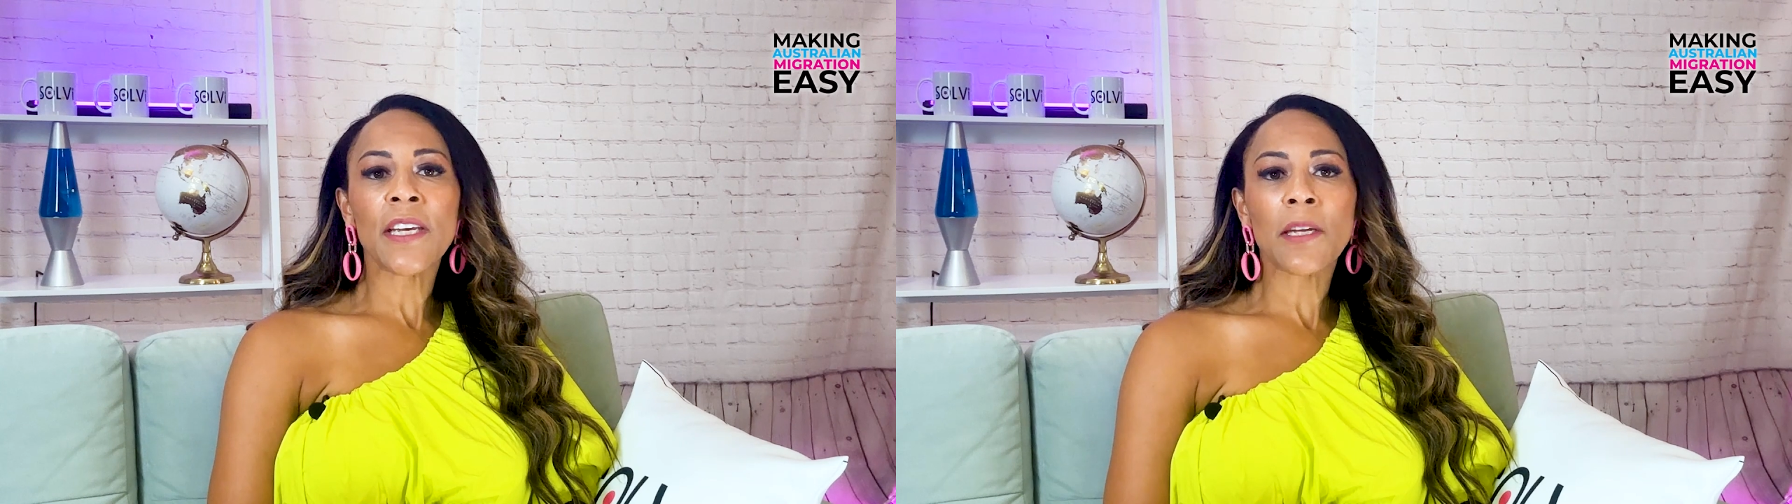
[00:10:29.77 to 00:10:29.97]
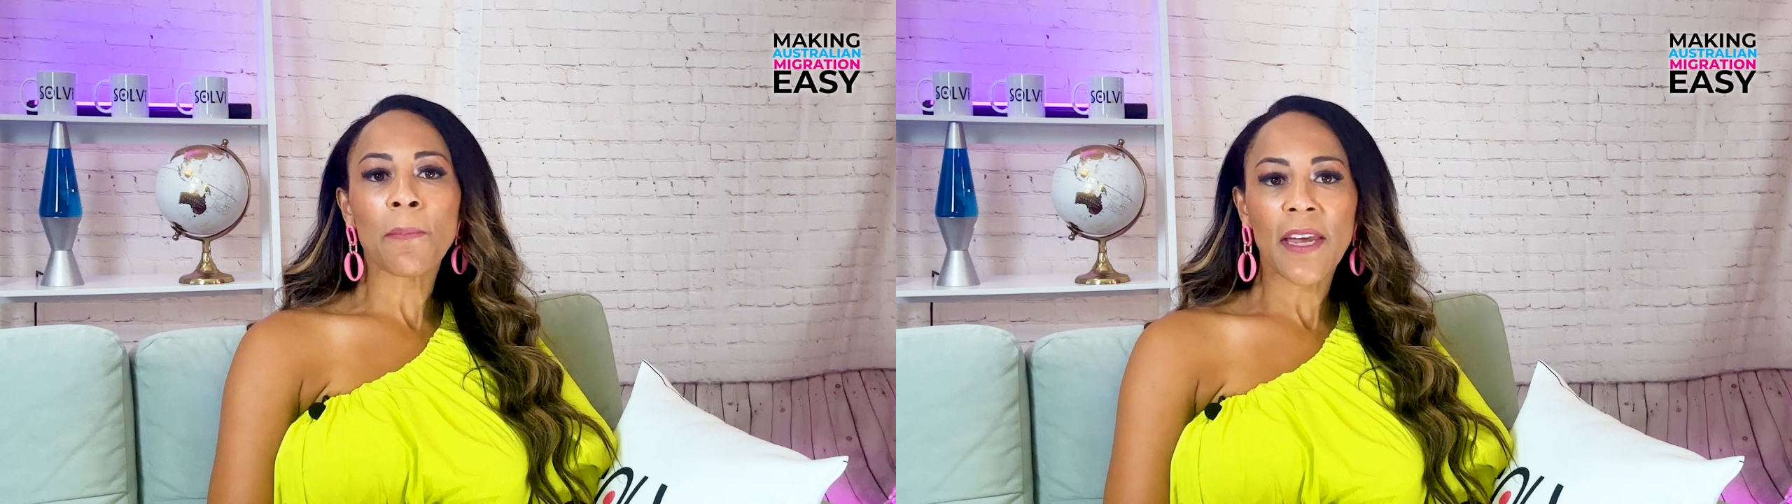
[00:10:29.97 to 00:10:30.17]

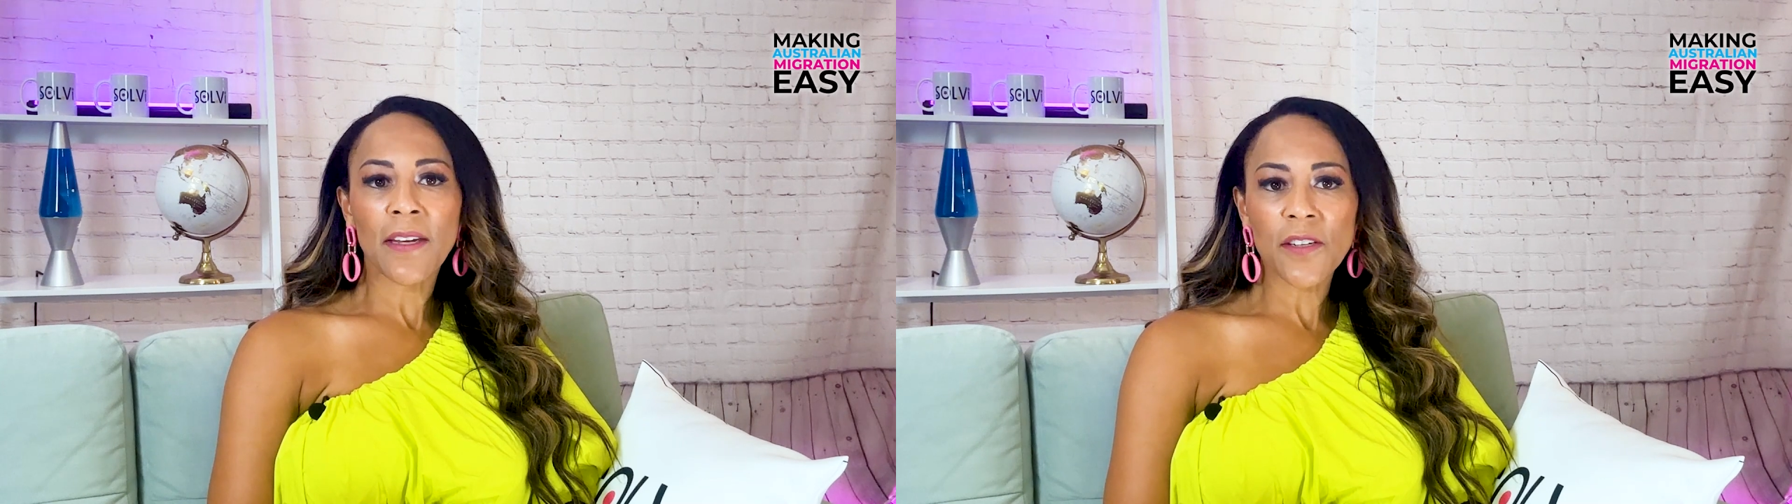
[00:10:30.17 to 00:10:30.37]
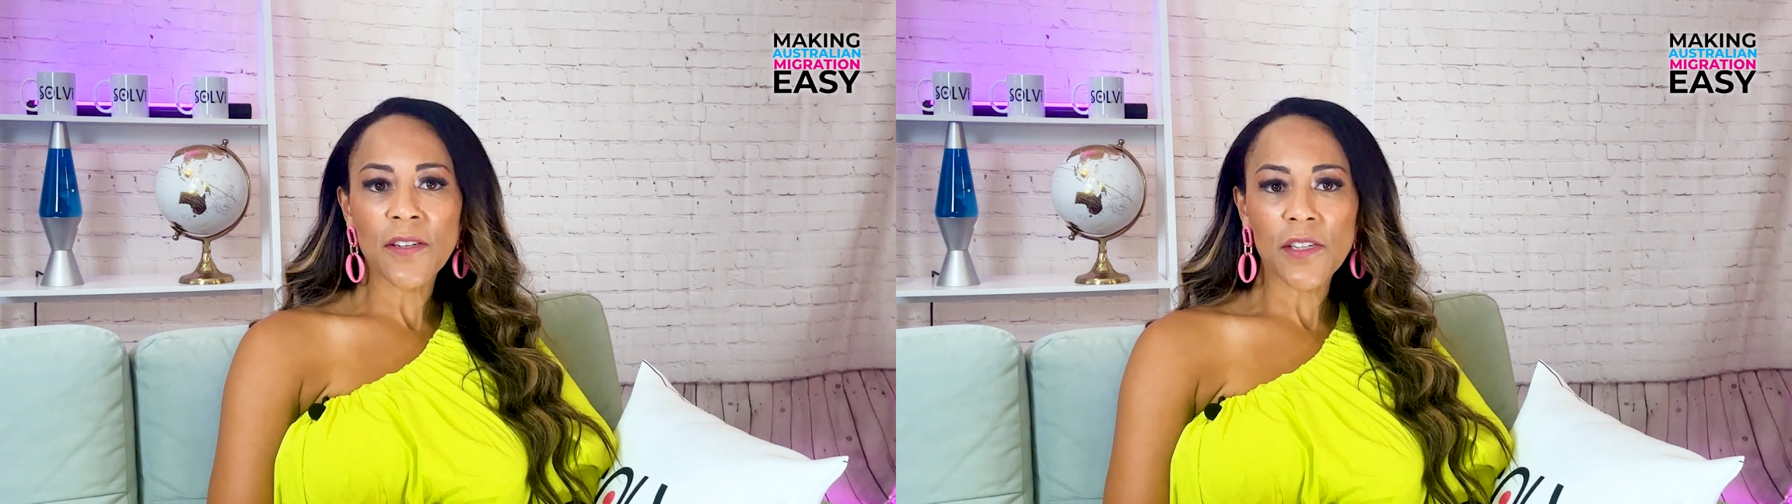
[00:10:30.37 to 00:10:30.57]

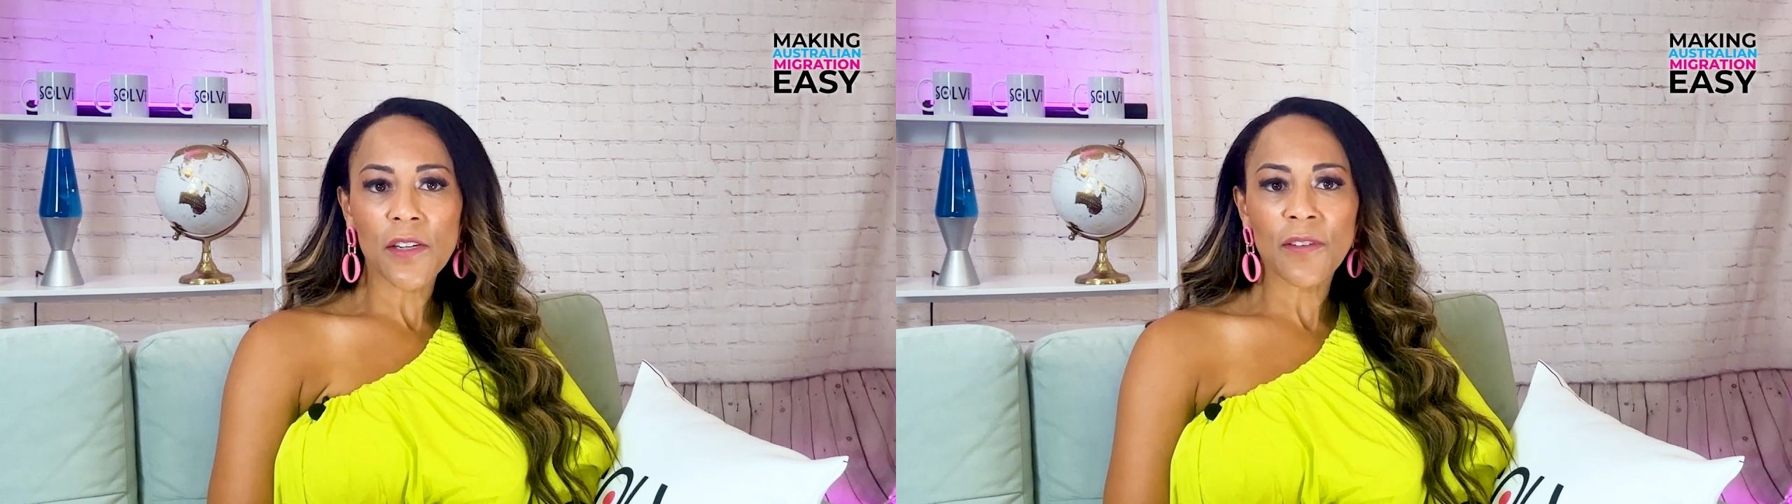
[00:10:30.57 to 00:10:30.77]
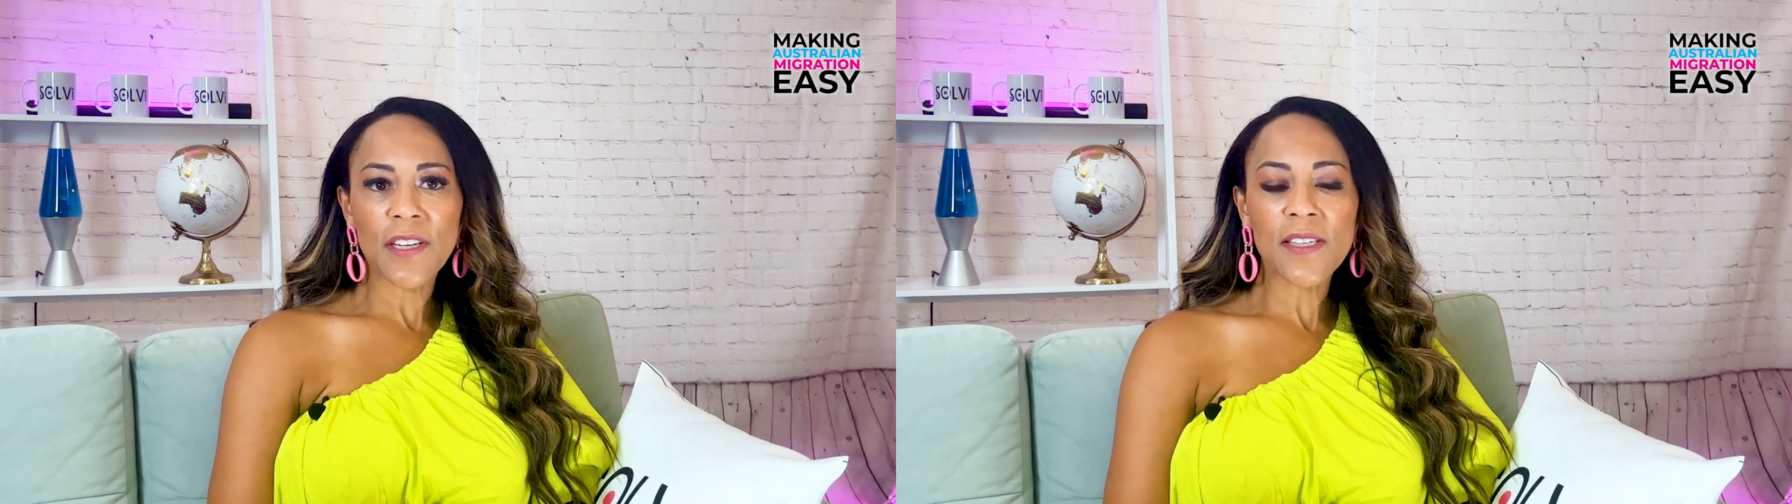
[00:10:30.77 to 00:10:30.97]
independent
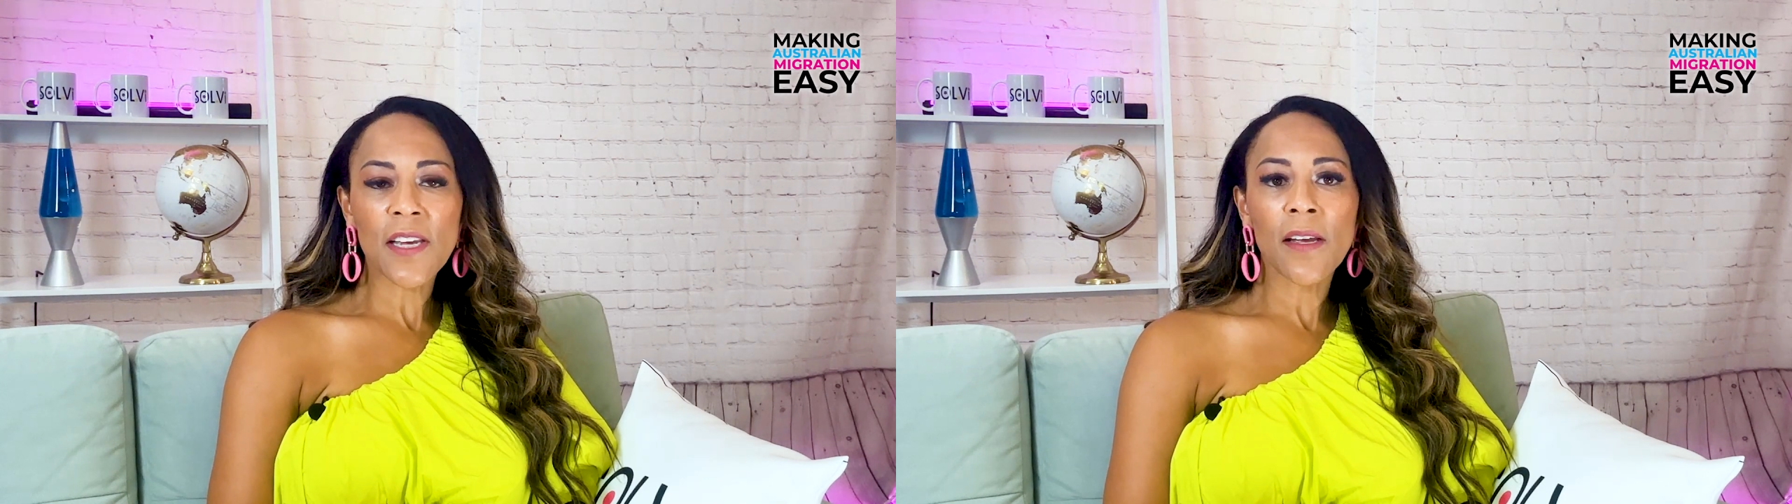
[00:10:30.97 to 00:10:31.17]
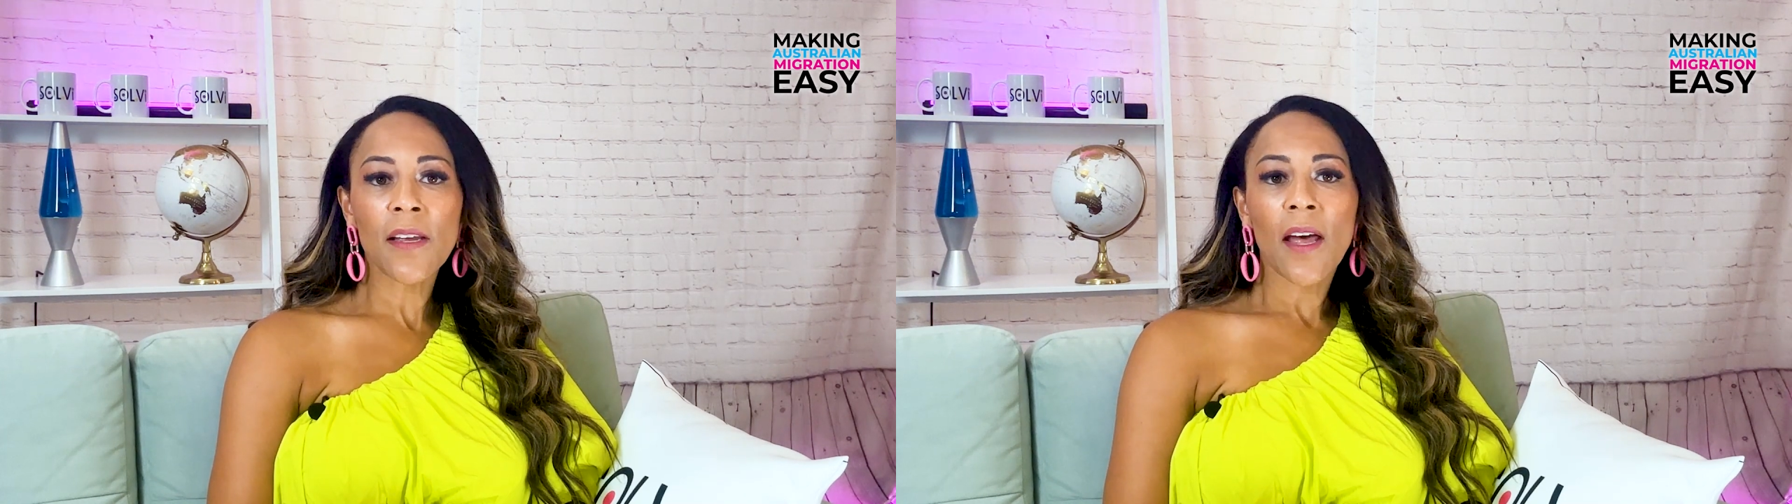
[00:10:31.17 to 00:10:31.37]

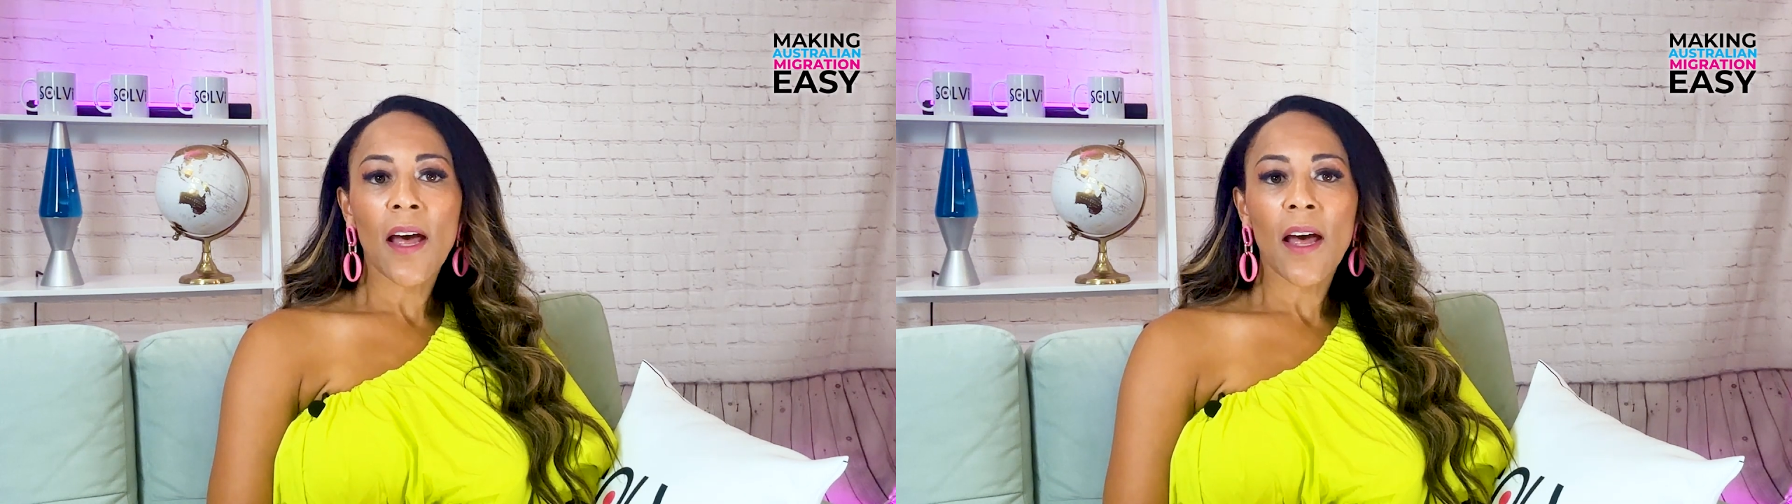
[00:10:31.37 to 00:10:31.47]
visa,